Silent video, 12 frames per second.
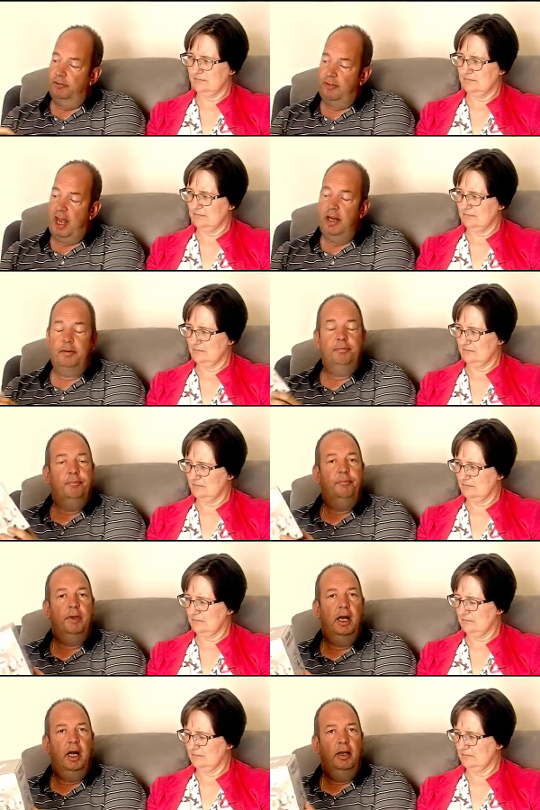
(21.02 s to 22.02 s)
Speaker 1: fan,
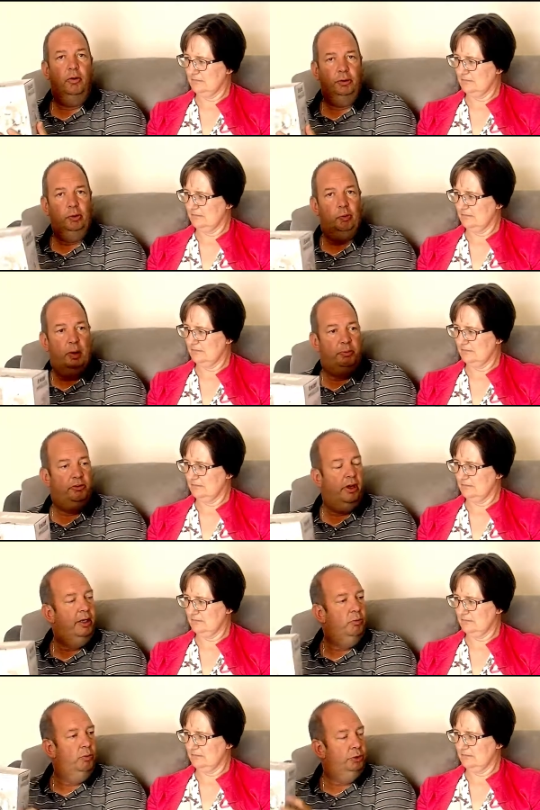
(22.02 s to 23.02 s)
and on your
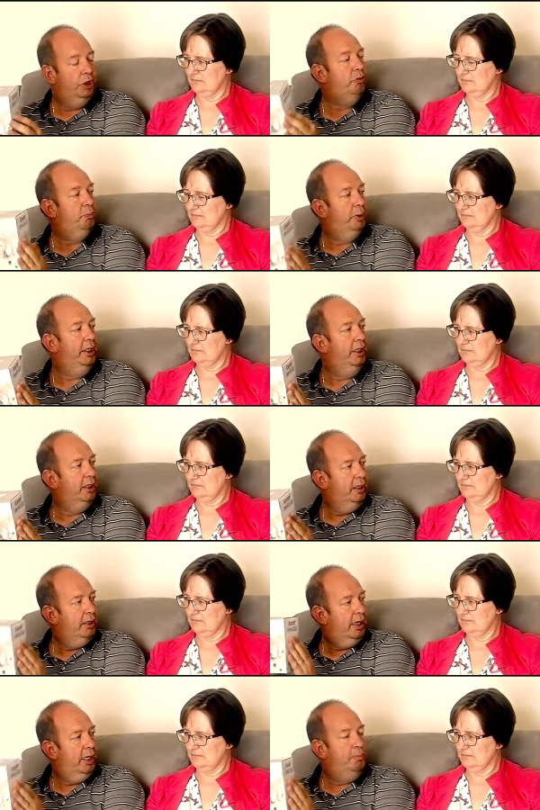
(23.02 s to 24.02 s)
website will just be
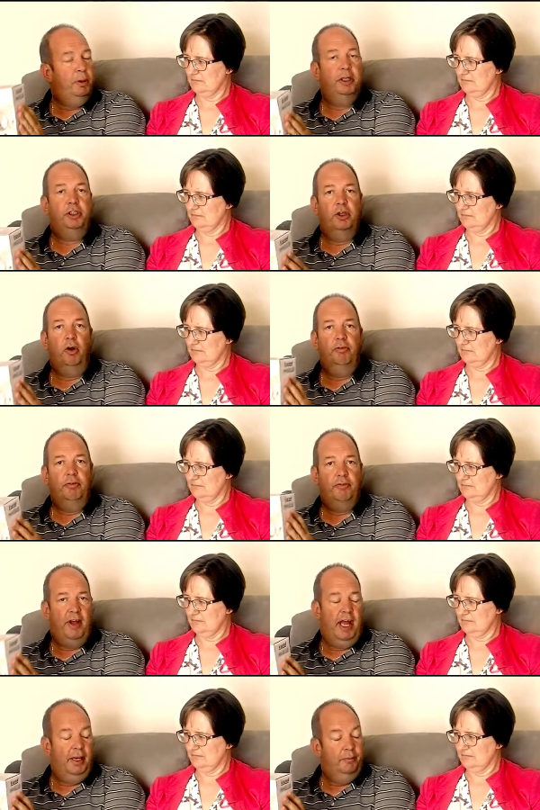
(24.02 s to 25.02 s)
a picture of the
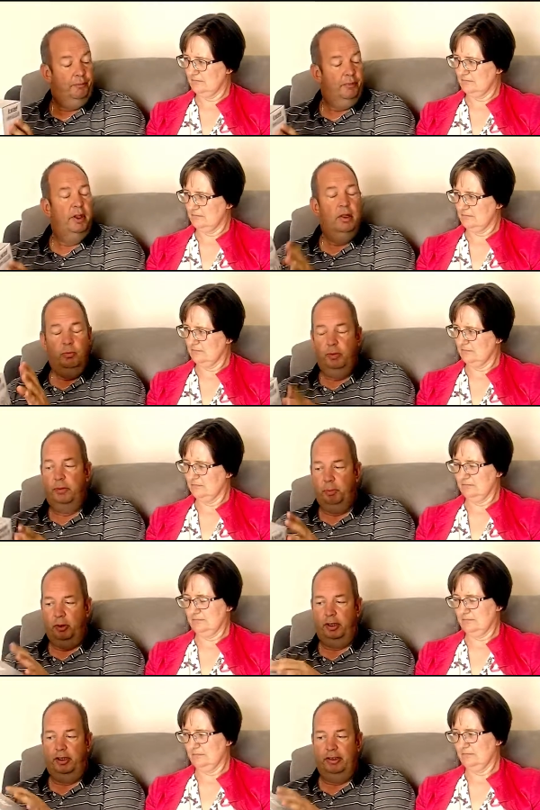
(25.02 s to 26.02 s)
fan with the
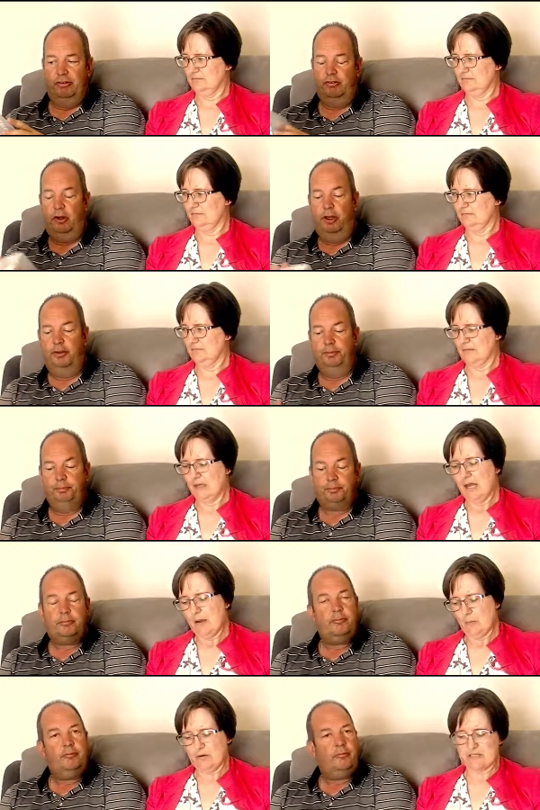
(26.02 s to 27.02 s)
product inside.
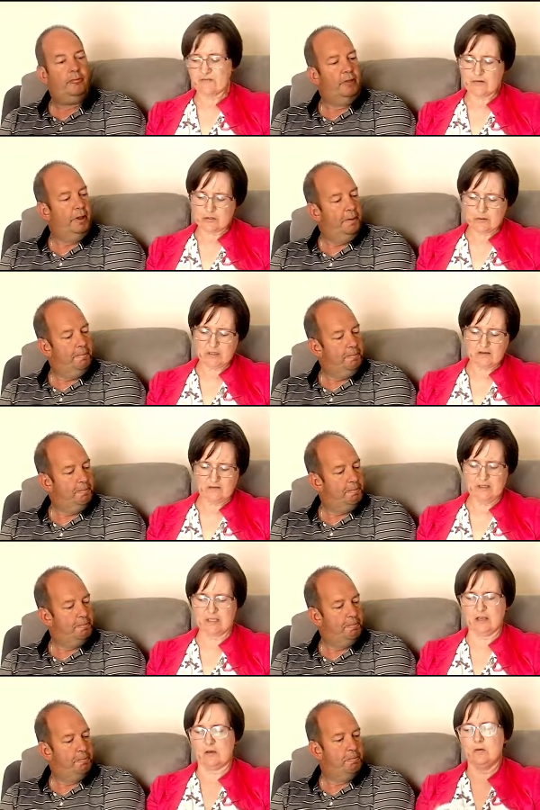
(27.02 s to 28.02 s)
Speaker 2: Whereas if you're doing a
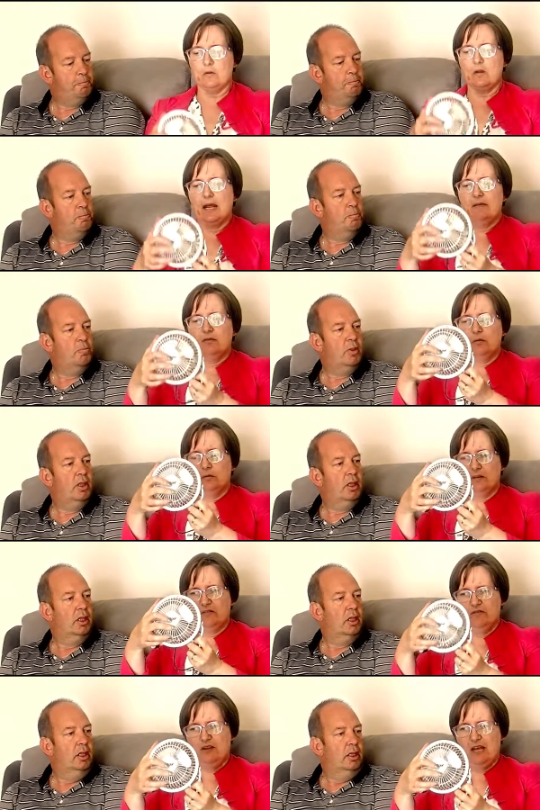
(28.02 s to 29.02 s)
video, you can have a look
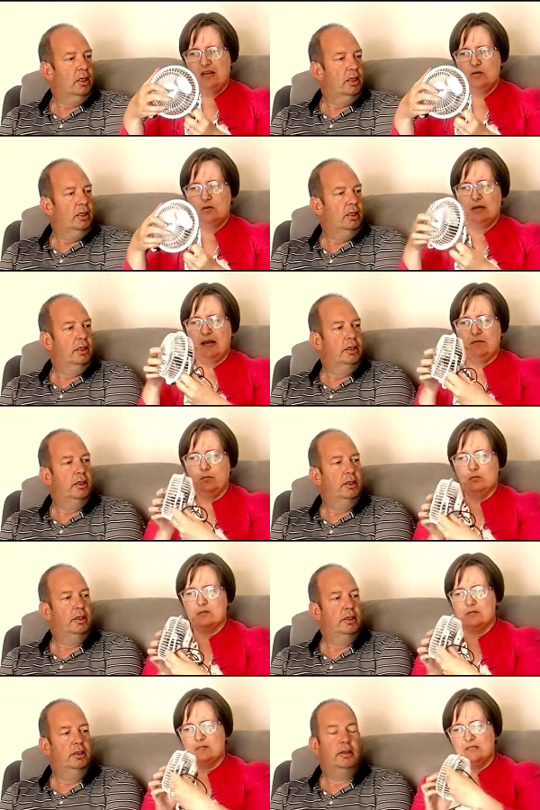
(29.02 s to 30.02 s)
at the fan, you can have
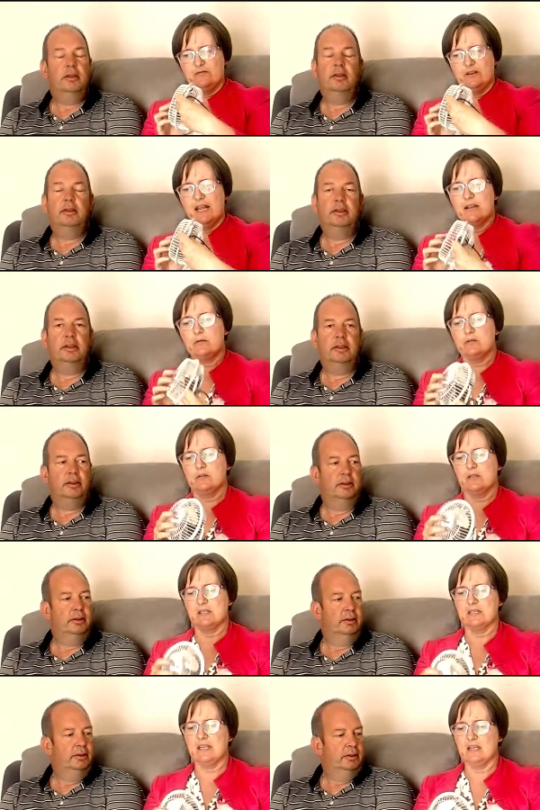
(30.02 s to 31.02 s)
all sorts of different angles, you
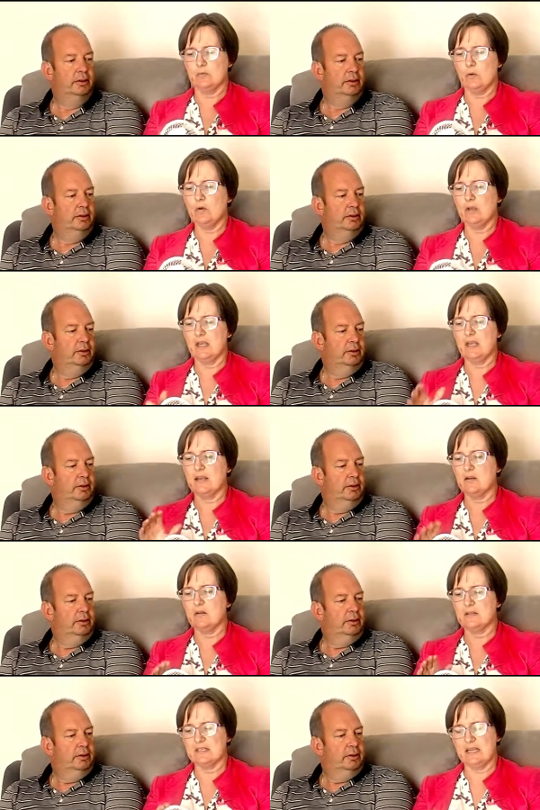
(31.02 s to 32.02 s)
can see it working, and you can